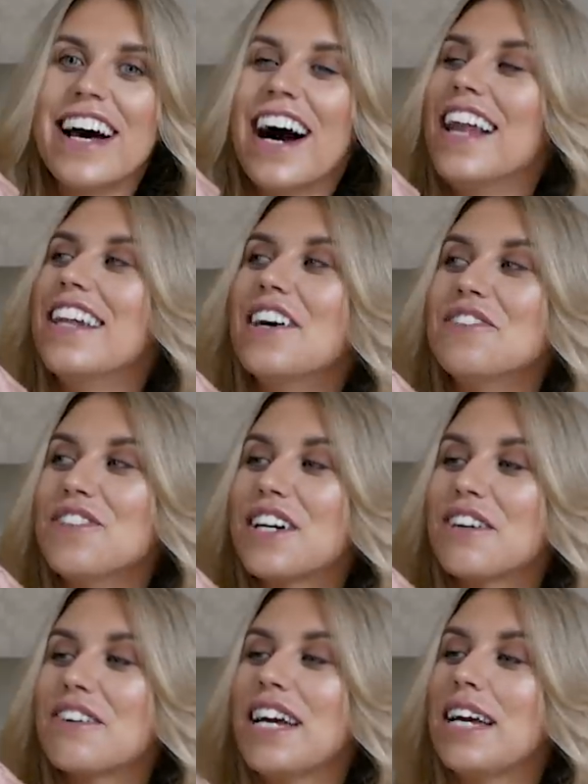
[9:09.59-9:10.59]
I love the
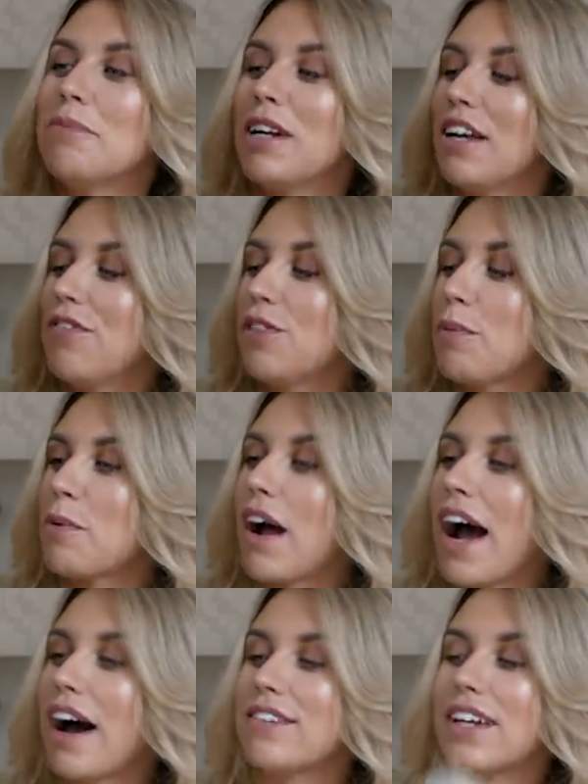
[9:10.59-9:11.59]
cream, love the
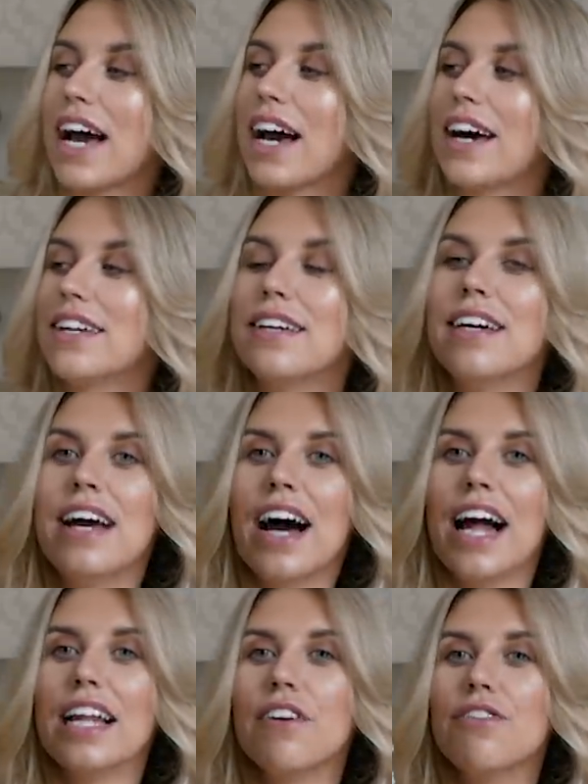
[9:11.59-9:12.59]
brown, and
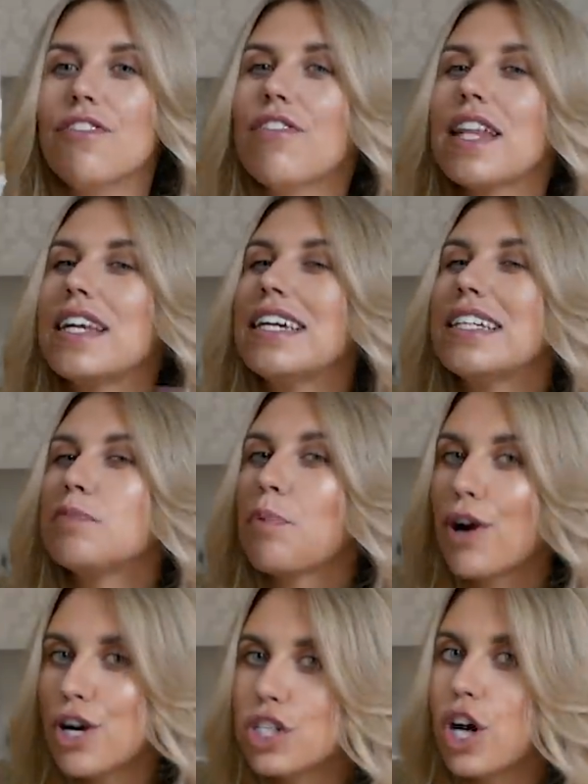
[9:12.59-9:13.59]
I love the fact that it's
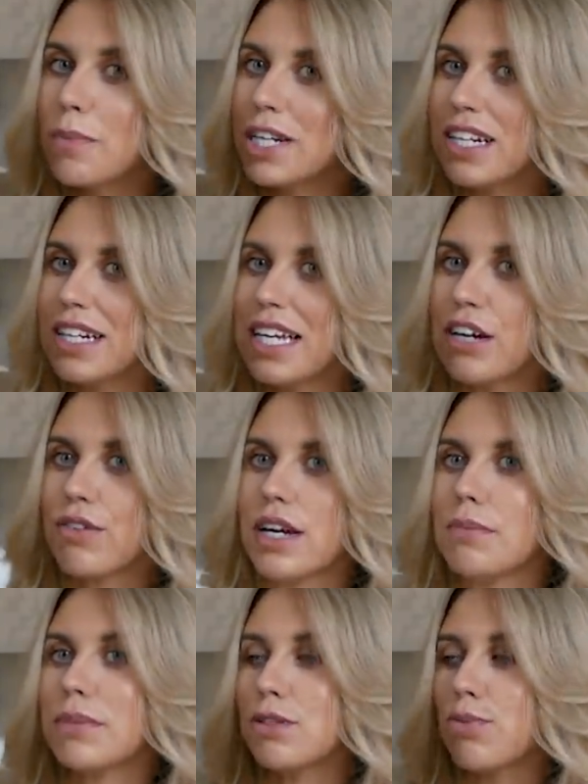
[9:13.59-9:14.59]
predominantly
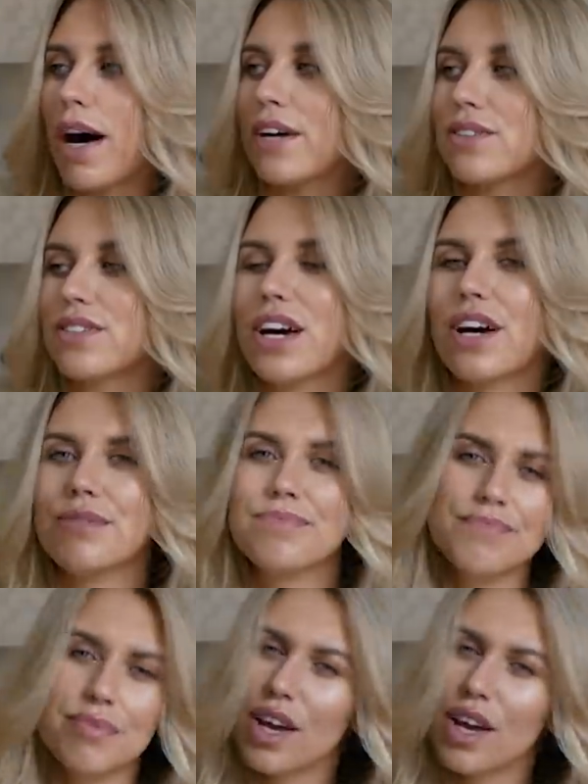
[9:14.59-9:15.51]
cream as well, so